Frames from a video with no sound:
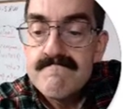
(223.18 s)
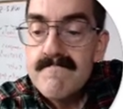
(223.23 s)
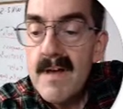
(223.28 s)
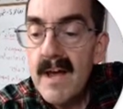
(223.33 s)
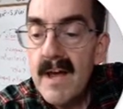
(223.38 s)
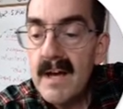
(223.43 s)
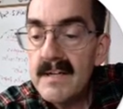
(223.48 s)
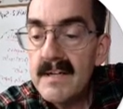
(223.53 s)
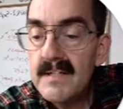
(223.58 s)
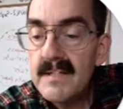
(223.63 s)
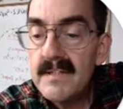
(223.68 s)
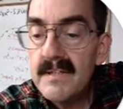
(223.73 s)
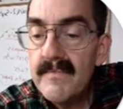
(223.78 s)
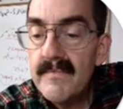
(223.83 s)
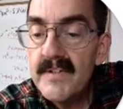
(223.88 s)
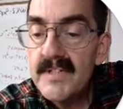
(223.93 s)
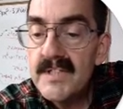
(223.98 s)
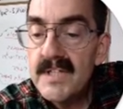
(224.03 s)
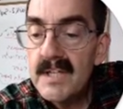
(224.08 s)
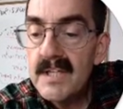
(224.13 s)
Excellent.
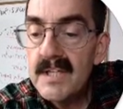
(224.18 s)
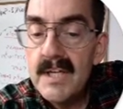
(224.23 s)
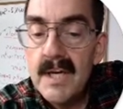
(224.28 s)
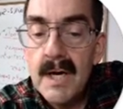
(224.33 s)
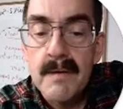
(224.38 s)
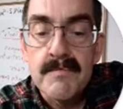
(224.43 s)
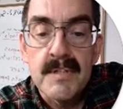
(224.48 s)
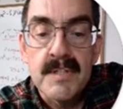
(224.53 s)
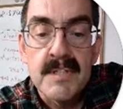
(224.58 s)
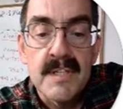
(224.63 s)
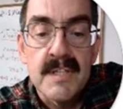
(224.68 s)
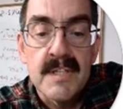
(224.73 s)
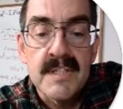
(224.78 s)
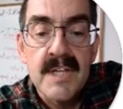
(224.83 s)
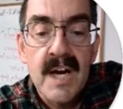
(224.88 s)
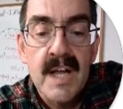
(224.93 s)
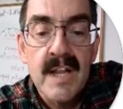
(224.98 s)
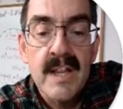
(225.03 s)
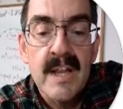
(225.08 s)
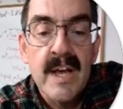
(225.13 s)
Select the object that is
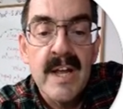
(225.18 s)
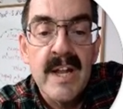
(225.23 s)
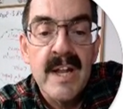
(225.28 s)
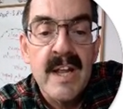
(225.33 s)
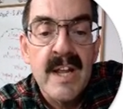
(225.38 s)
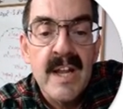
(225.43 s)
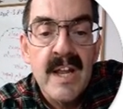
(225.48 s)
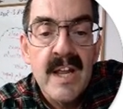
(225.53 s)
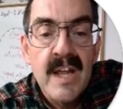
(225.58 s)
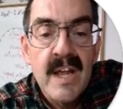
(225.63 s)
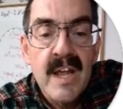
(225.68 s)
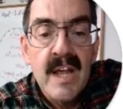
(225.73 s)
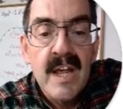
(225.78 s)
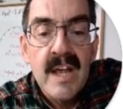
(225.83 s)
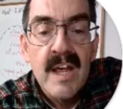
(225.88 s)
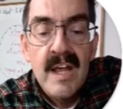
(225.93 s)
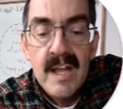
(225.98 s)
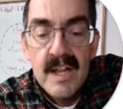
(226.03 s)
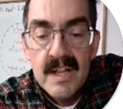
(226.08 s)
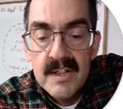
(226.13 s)
highlighted.
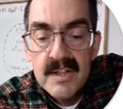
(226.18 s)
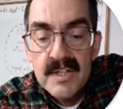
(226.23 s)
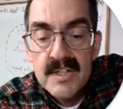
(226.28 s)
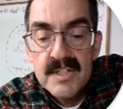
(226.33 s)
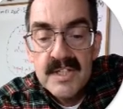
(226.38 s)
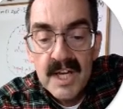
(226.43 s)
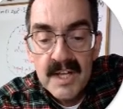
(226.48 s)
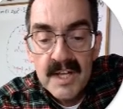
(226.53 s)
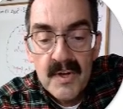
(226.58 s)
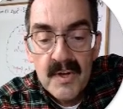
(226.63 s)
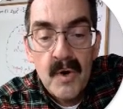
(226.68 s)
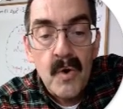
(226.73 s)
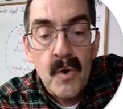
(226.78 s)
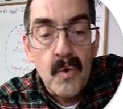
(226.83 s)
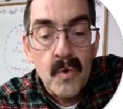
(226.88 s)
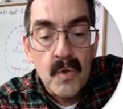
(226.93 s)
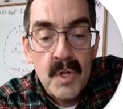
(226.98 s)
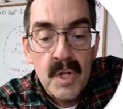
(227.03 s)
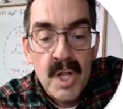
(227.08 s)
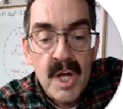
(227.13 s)
Looks like the
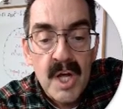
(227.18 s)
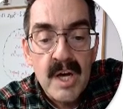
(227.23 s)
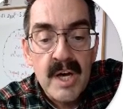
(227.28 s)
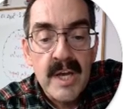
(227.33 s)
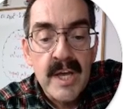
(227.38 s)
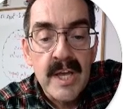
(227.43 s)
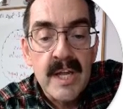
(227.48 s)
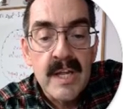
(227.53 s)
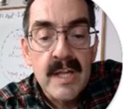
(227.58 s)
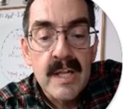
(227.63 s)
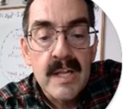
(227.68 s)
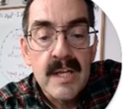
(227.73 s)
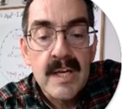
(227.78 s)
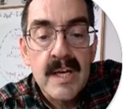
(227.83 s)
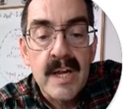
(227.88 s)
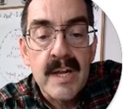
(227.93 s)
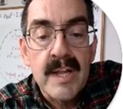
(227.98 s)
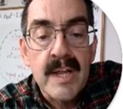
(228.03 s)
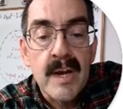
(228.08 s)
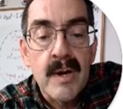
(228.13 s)
whole line.
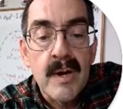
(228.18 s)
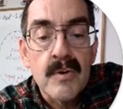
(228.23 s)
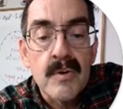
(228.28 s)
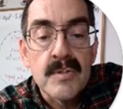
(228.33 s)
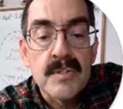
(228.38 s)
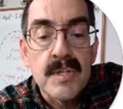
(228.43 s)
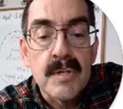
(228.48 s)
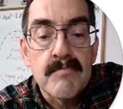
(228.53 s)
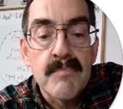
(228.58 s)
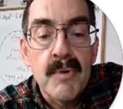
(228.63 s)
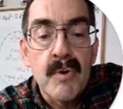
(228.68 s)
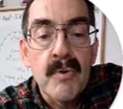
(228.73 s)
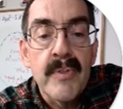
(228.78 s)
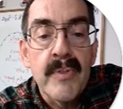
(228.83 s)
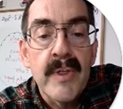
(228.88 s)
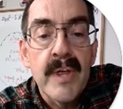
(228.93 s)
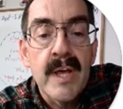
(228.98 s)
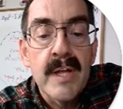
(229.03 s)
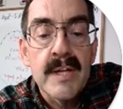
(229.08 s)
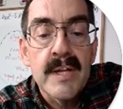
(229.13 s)
Got arrows on
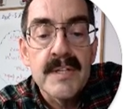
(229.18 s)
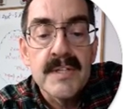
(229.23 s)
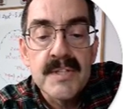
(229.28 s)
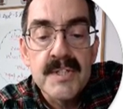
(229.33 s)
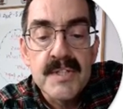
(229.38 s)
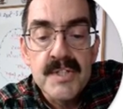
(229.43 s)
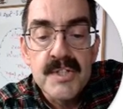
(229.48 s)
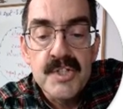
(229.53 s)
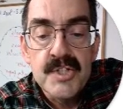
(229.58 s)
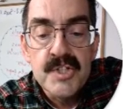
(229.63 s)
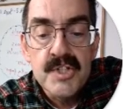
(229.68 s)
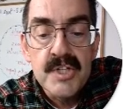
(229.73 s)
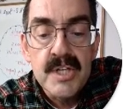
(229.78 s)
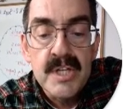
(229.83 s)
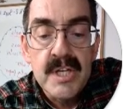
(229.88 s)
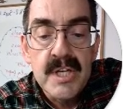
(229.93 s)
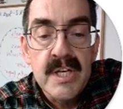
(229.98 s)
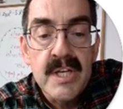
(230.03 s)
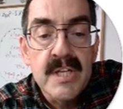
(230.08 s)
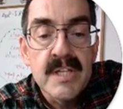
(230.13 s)
both ends.
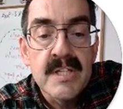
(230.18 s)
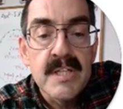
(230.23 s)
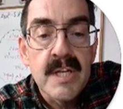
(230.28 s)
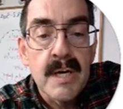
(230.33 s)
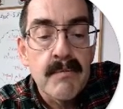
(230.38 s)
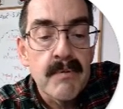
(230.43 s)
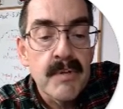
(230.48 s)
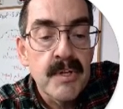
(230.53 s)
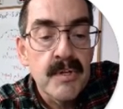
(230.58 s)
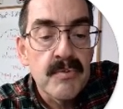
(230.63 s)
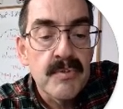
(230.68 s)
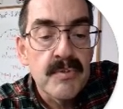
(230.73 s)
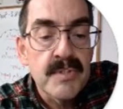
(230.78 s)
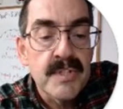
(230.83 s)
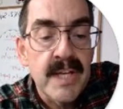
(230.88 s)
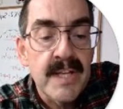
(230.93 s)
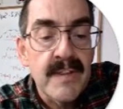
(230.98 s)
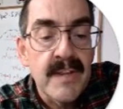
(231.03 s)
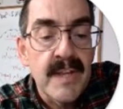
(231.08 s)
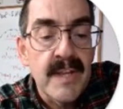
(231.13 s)
GW will
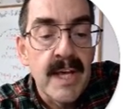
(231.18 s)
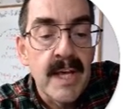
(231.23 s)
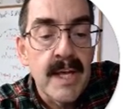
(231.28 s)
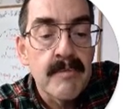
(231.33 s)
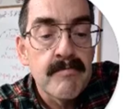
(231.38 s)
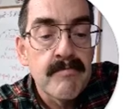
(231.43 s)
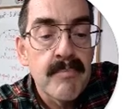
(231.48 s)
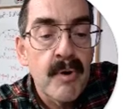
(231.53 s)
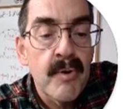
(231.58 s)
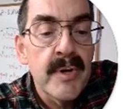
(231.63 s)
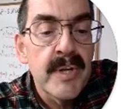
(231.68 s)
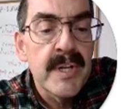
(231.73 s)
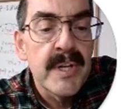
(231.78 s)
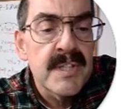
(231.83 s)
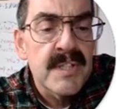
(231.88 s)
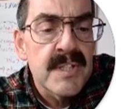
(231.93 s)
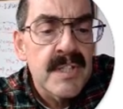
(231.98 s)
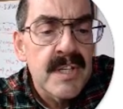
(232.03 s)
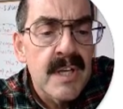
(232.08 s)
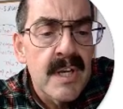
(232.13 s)
take the
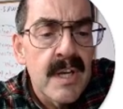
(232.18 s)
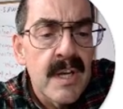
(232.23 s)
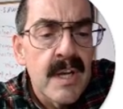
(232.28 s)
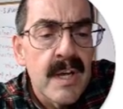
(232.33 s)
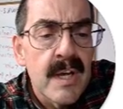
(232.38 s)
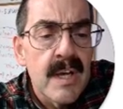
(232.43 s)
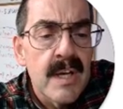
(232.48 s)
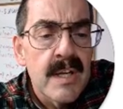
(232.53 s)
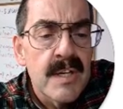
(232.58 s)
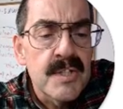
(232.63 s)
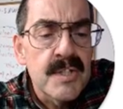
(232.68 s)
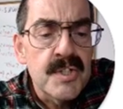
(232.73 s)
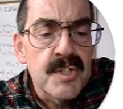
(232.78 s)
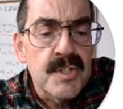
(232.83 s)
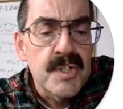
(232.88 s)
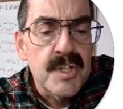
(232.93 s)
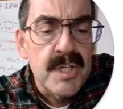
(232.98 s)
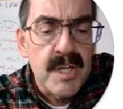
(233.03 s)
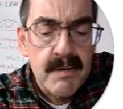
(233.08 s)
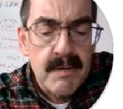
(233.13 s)
endpoints.
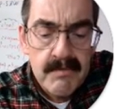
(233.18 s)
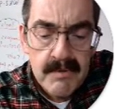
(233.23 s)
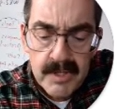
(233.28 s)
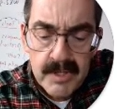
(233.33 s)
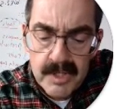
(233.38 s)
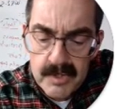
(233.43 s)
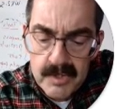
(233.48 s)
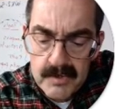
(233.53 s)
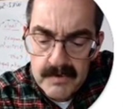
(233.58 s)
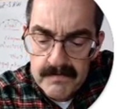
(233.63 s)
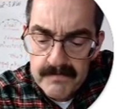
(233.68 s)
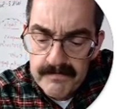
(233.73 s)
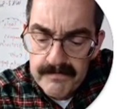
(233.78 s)
GW.